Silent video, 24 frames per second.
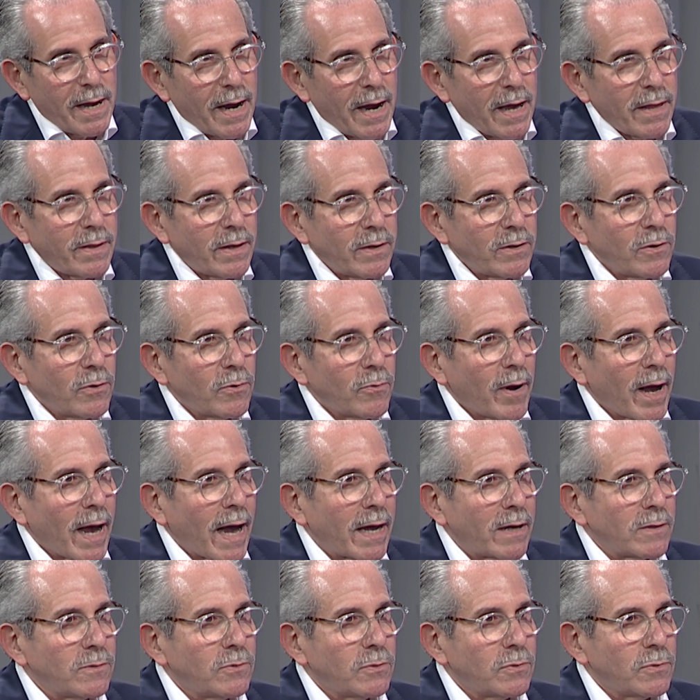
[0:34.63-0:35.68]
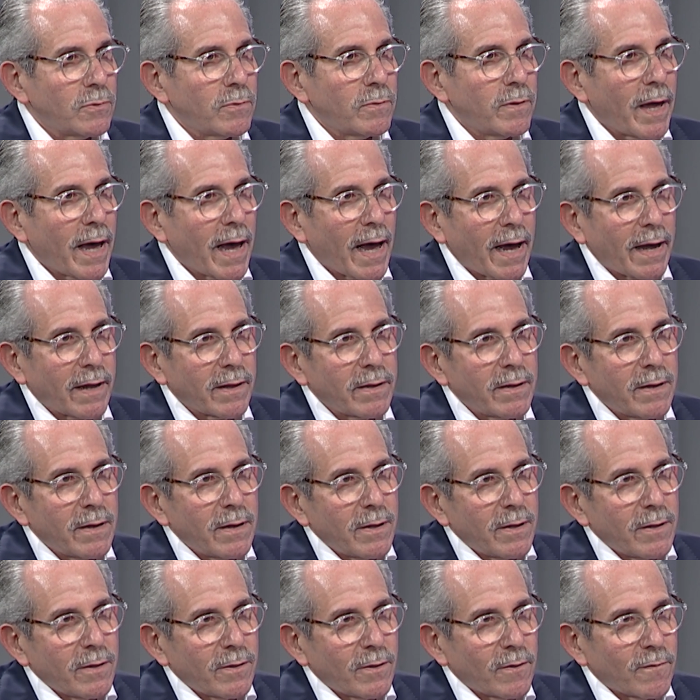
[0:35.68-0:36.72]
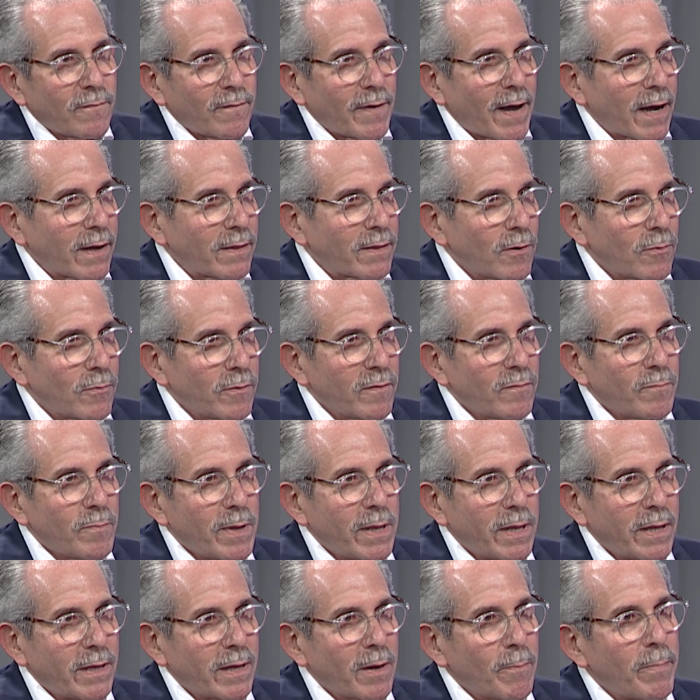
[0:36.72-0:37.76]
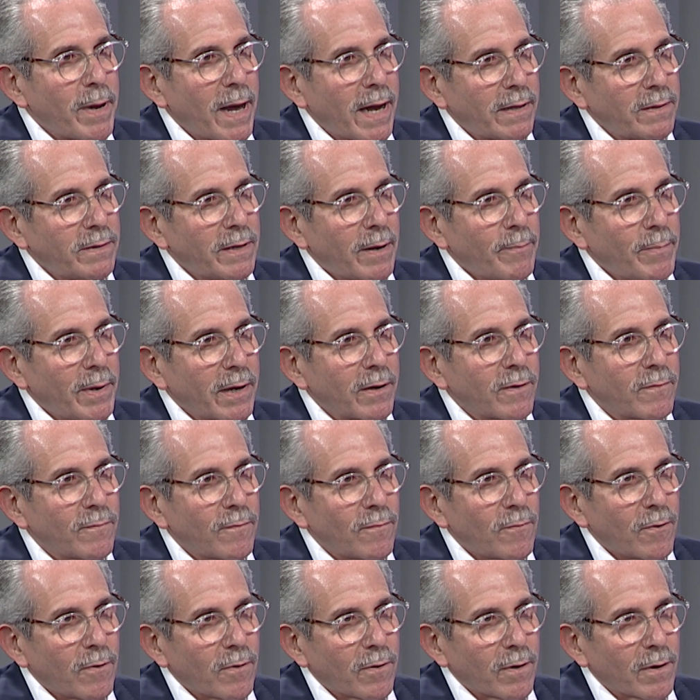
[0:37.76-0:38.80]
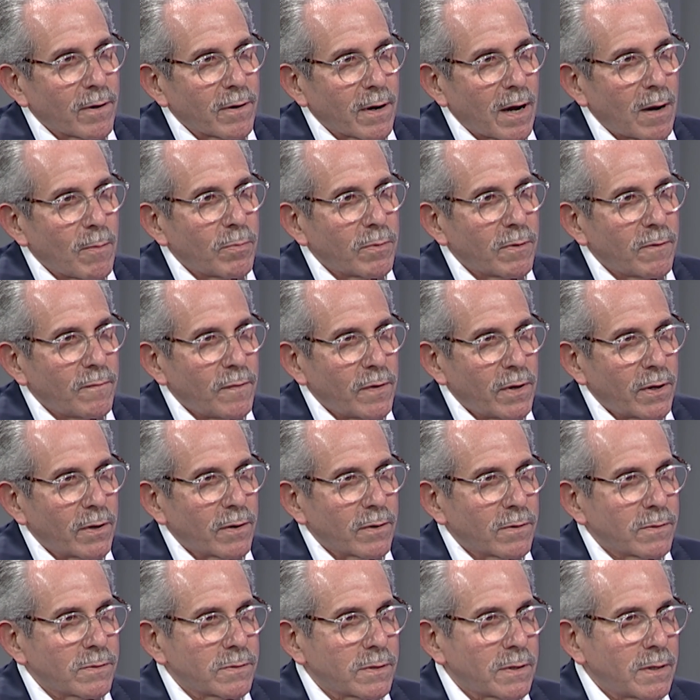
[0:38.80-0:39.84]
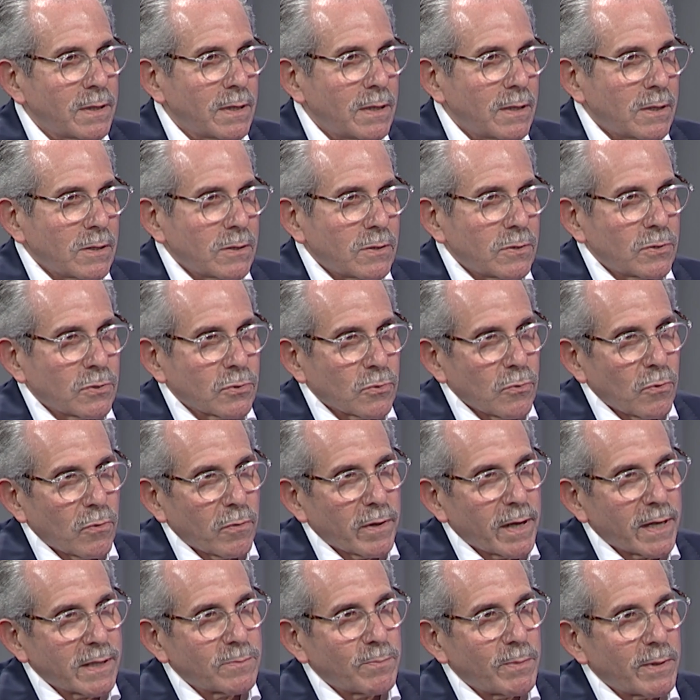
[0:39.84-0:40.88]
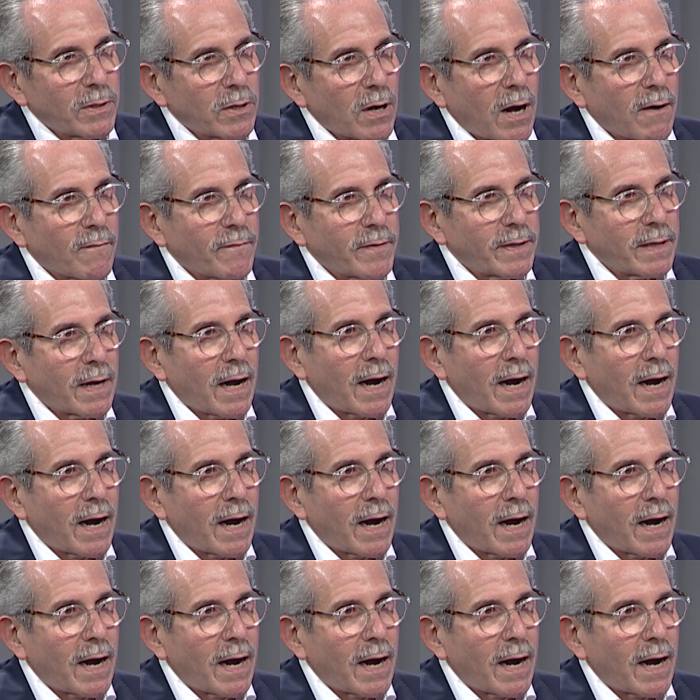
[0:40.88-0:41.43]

And then you add to that the fact that we've been in a pandemic for a couple of years. School has been off and